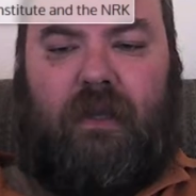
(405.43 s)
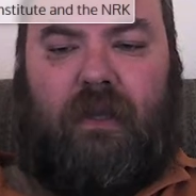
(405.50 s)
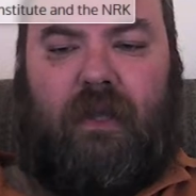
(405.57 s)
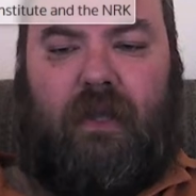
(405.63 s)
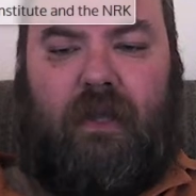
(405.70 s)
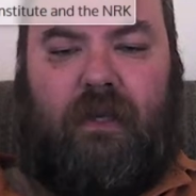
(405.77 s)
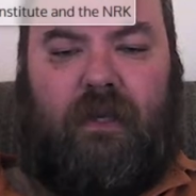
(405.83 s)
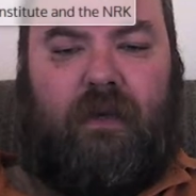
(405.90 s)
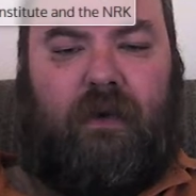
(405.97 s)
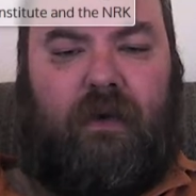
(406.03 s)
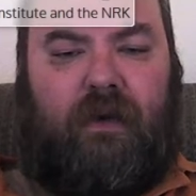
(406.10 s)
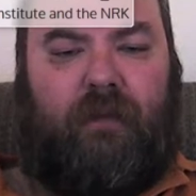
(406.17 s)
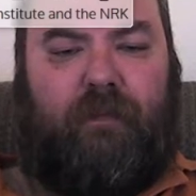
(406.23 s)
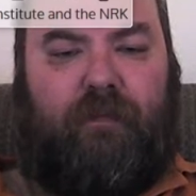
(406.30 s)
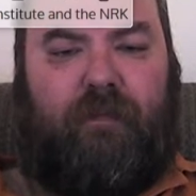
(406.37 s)
in
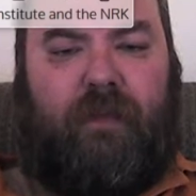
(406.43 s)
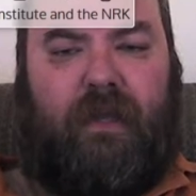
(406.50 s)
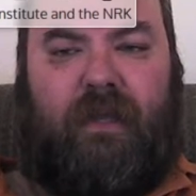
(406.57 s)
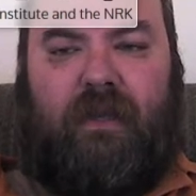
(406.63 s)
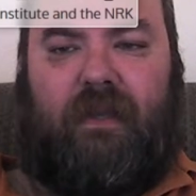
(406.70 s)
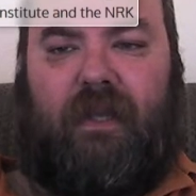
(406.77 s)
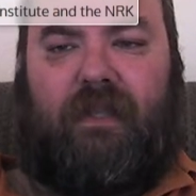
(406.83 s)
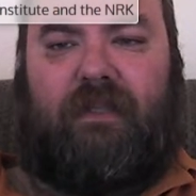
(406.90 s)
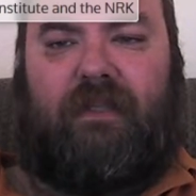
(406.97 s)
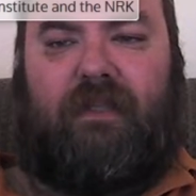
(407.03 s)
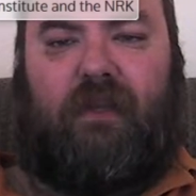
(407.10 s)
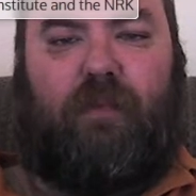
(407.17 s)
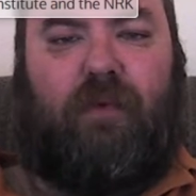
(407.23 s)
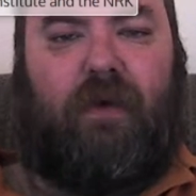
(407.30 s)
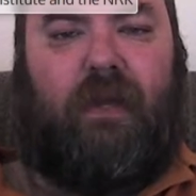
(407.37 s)
Europe, but it's
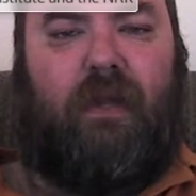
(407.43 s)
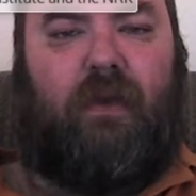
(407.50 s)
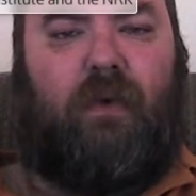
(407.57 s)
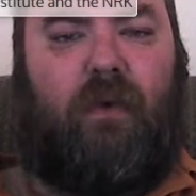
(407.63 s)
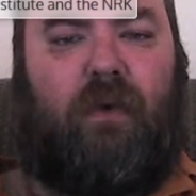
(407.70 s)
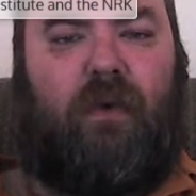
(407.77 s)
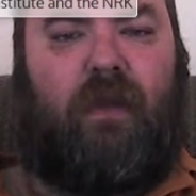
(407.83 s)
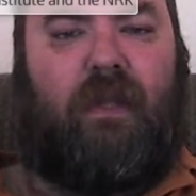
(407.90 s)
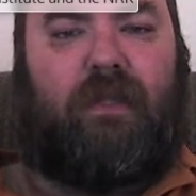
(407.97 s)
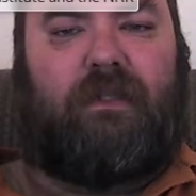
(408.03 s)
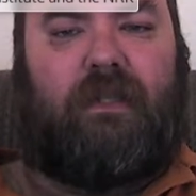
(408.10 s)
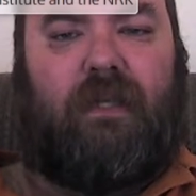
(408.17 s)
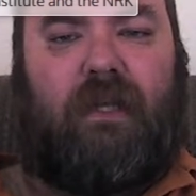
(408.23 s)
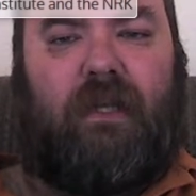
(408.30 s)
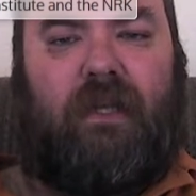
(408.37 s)
still pretty cool
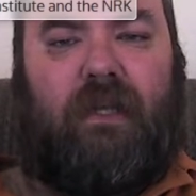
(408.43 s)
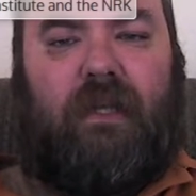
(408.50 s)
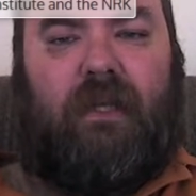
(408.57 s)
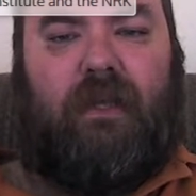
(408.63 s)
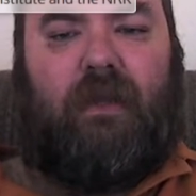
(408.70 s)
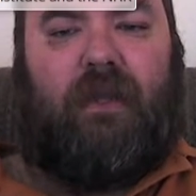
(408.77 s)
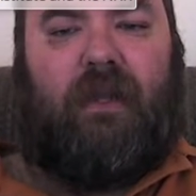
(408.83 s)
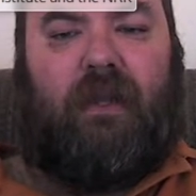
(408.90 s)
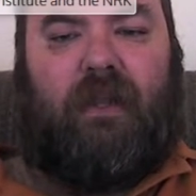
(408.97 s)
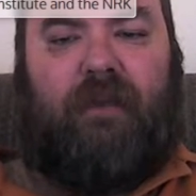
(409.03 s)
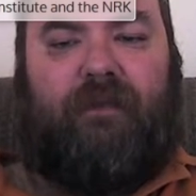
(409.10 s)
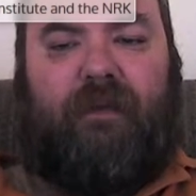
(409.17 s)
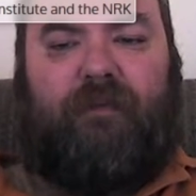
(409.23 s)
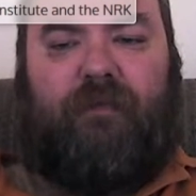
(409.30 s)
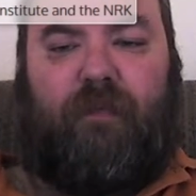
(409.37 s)
because you get a lot
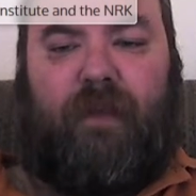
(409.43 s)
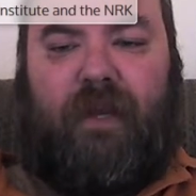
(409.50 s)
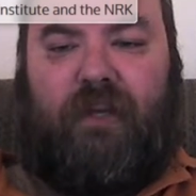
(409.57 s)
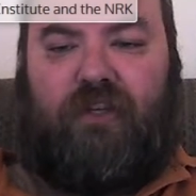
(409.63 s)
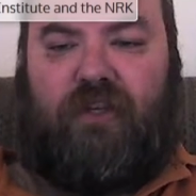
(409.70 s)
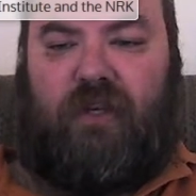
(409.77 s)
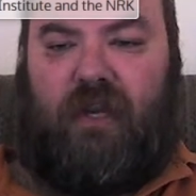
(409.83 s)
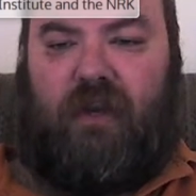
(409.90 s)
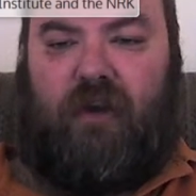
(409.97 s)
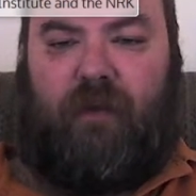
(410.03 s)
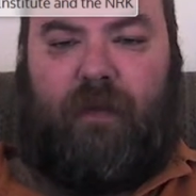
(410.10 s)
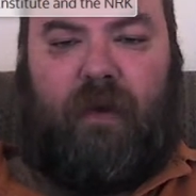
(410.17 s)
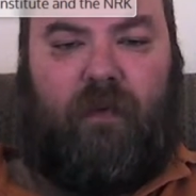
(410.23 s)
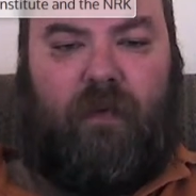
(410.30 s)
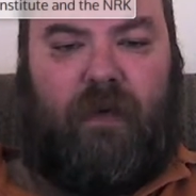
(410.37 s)
of information here
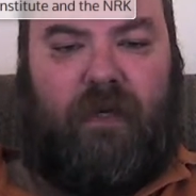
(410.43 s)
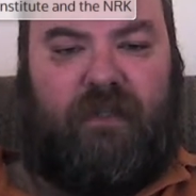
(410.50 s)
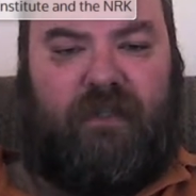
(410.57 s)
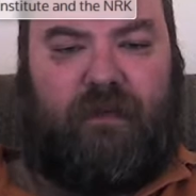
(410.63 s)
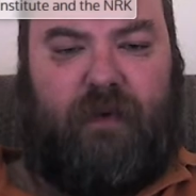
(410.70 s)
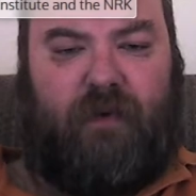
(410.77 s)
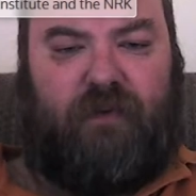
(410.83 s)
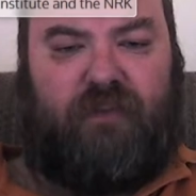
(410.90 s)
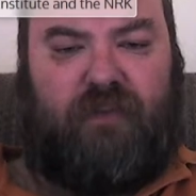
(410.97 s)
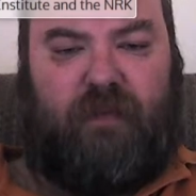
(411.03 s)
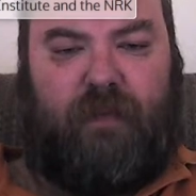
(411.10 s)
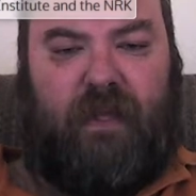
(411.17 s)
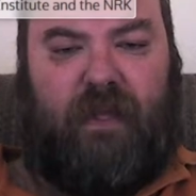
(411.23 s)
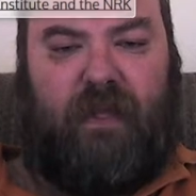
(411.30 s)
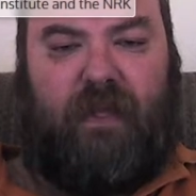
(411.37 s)
about what it's supposed to
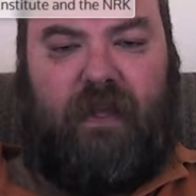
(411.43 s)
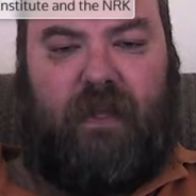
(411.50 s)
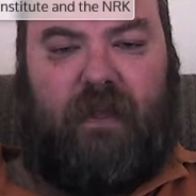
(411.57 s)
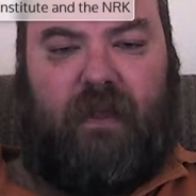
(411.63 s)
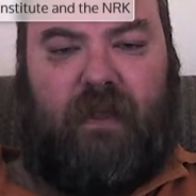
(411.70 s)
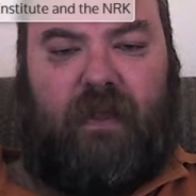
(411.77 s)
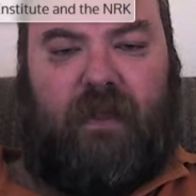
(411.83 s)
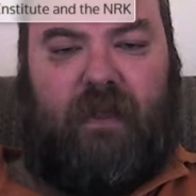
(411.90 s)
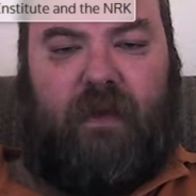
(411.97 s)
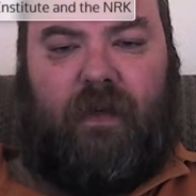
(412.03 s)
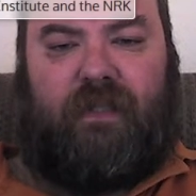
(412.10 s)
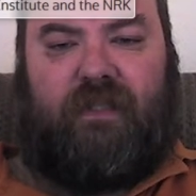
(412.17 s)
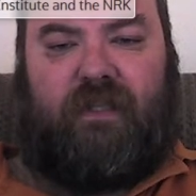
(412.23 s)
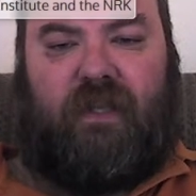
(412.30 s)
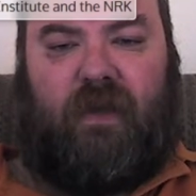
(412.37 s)
be and
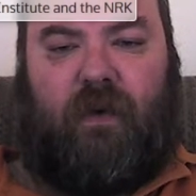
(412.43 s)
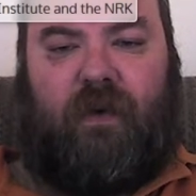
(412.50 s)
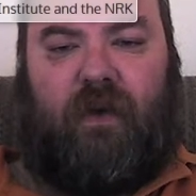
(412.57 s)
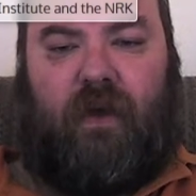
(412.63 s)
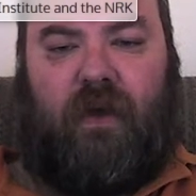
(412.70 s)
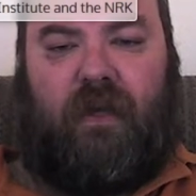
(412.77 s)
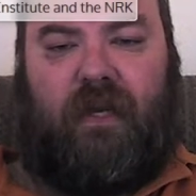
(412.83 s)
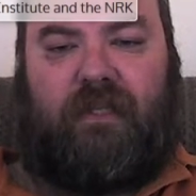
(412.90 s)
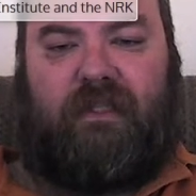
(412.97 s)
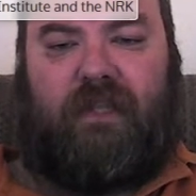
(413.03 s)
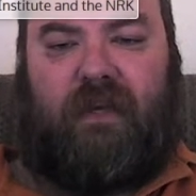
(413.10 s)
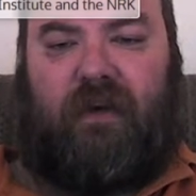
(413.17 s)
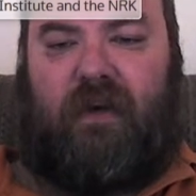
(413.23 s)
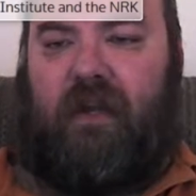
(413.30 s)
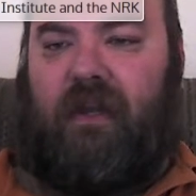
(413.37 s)
what's going on,
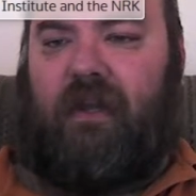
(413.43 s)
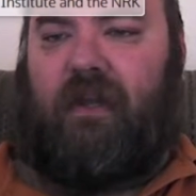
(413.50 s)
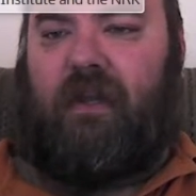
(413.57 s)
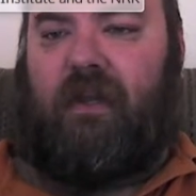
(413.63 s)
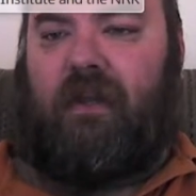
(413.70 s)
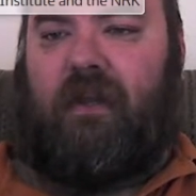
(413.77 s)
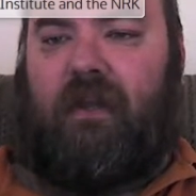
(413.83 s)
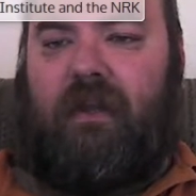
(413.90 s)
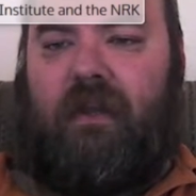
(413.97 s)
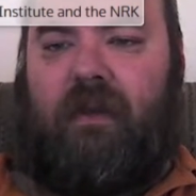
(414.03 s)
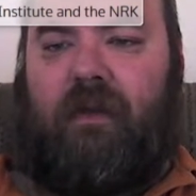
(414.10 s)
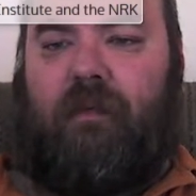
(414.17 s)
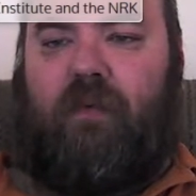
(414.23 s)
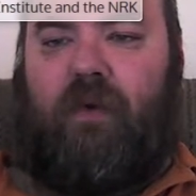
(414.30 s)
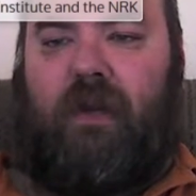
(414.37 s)
etc.
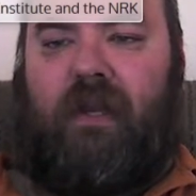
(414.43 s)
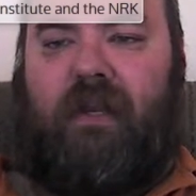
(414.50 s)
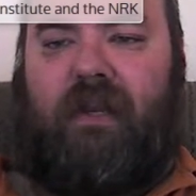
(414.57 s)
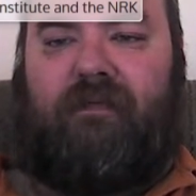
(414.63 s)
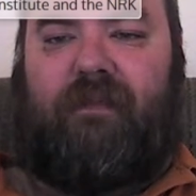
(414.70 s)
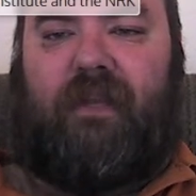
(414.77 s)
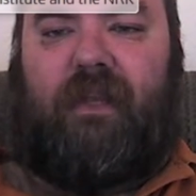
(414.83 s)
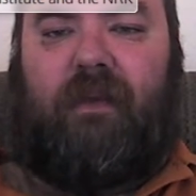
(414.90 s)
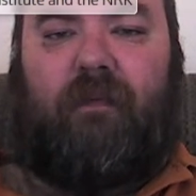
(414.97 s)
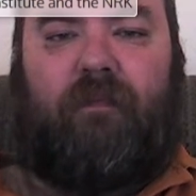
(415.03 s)
Pretty nifty.